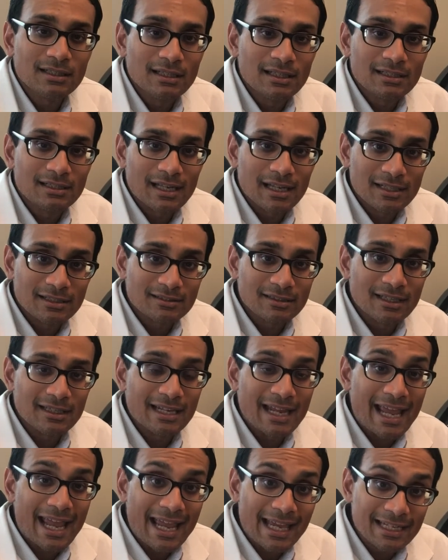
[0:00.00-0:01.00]
That is an
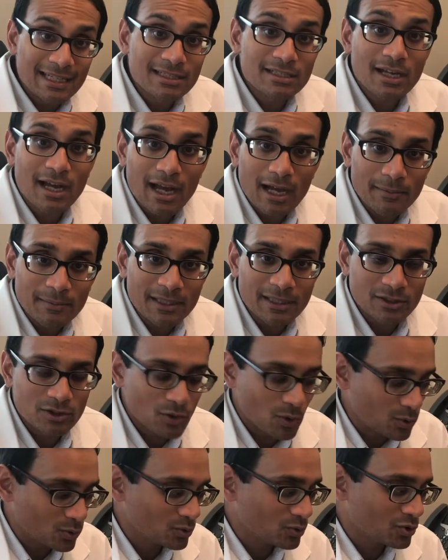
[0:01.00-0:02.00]
anatomic
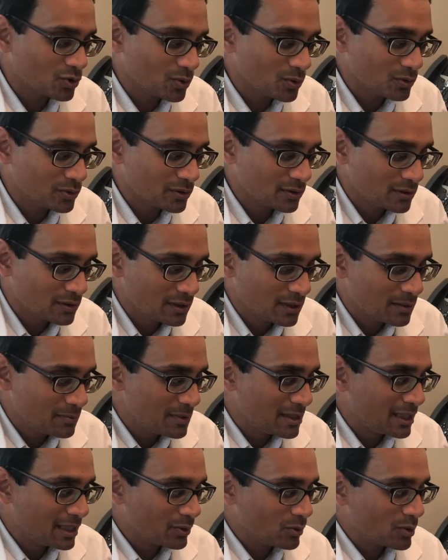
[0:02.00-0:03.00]
total shoulder,
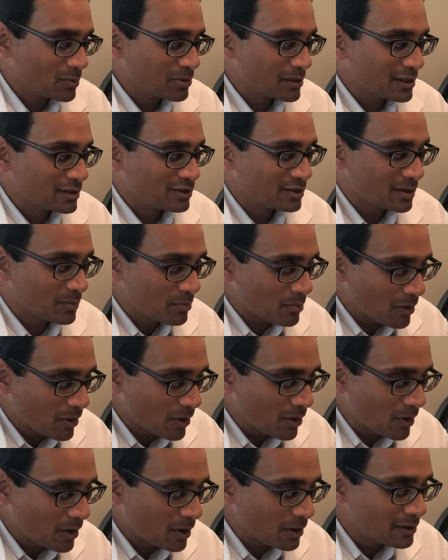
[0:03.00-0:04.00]
meaning you replace the
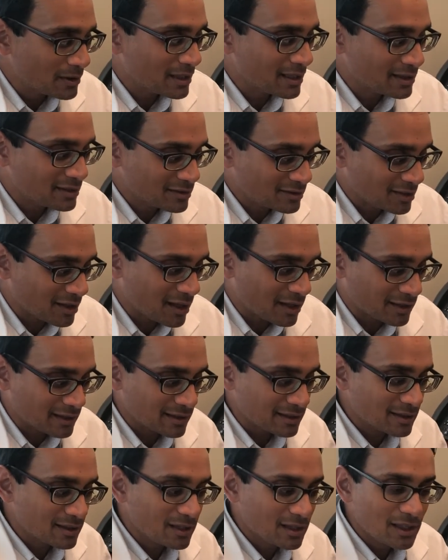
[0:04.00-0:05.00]
ball and
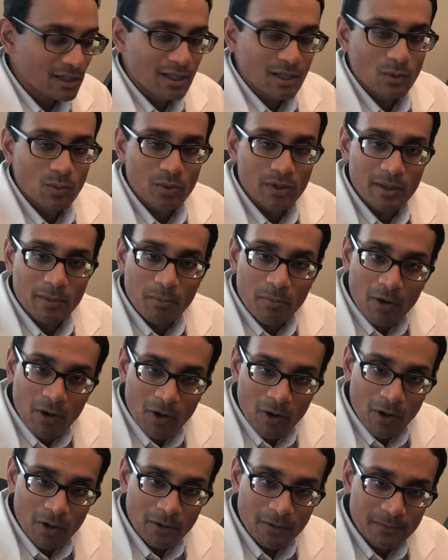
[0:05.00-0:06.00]
socket with a
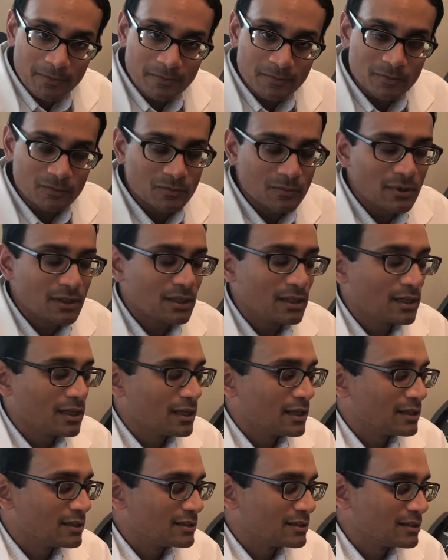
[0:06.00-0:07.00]
ball.
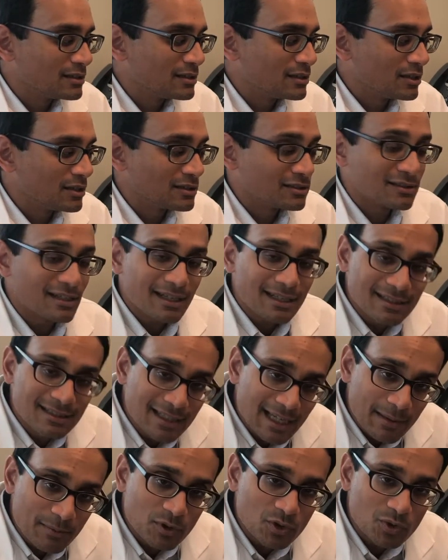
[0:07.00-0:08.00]
The second
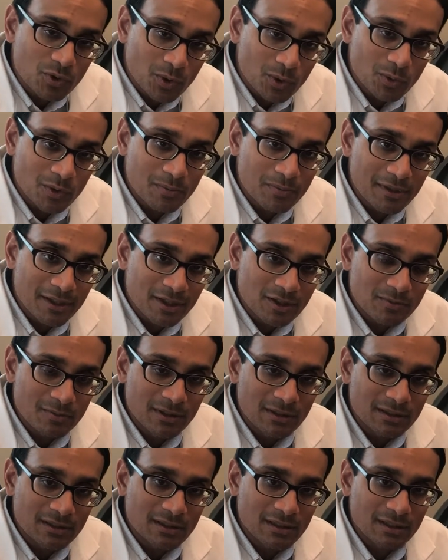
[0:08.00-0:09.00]
type of shoulder
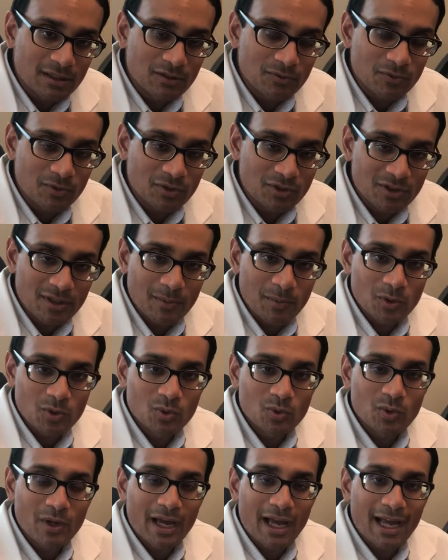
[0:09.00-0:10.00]
replacement is for someone
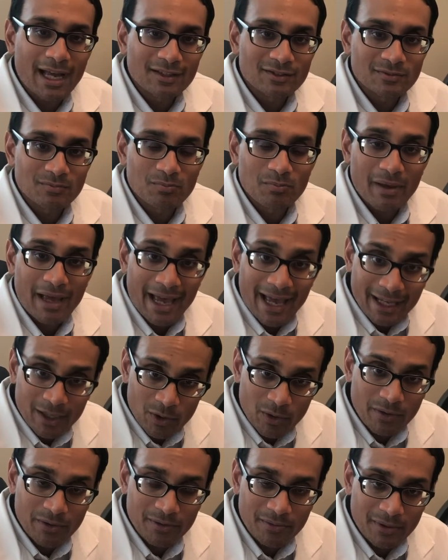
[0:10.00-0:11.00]
who has bad
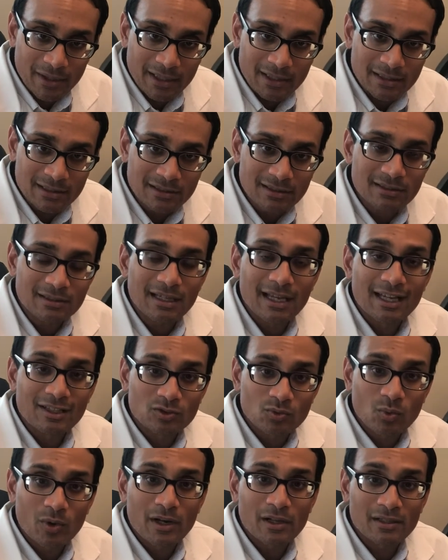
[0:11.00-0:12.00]
arthritis as
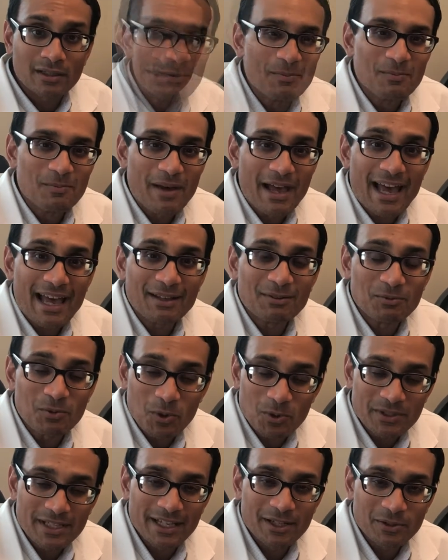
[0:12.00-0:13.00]
well as bad
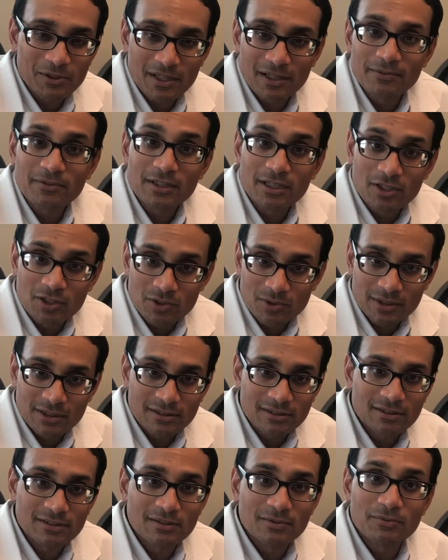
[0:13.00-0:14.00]
rotator cuff injuries,
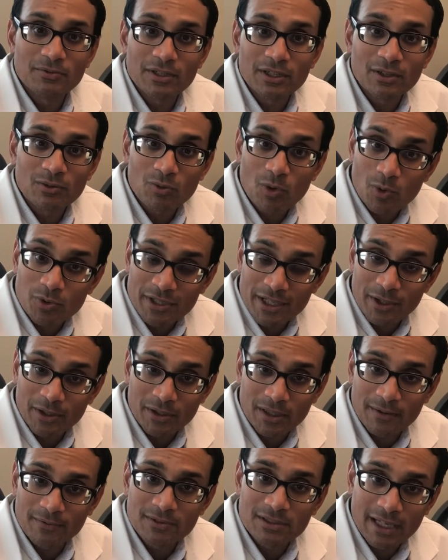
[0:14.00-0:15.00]
severe rotator
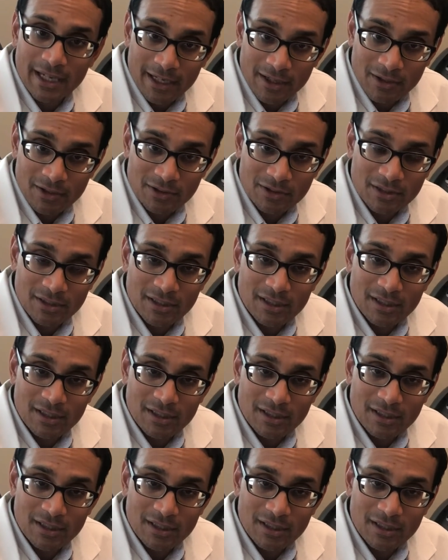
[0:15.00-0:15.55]
cuff tears.